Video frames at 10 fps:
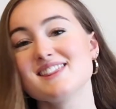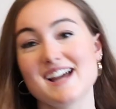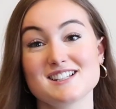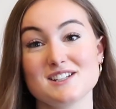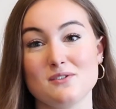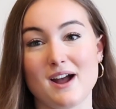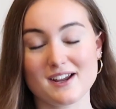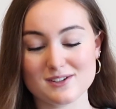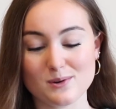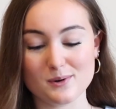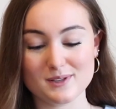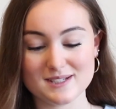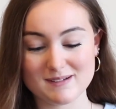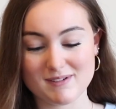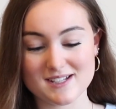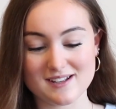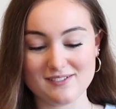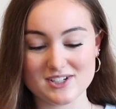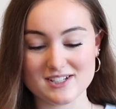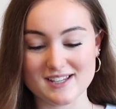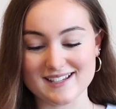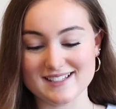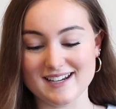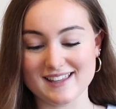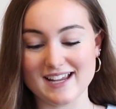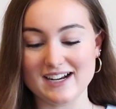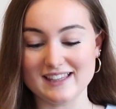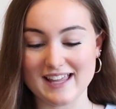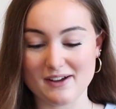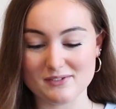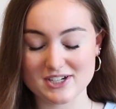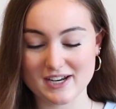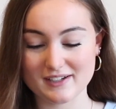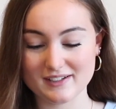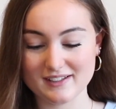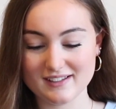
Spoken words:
That's cute. I could totally see myself just like sitting there and lounging.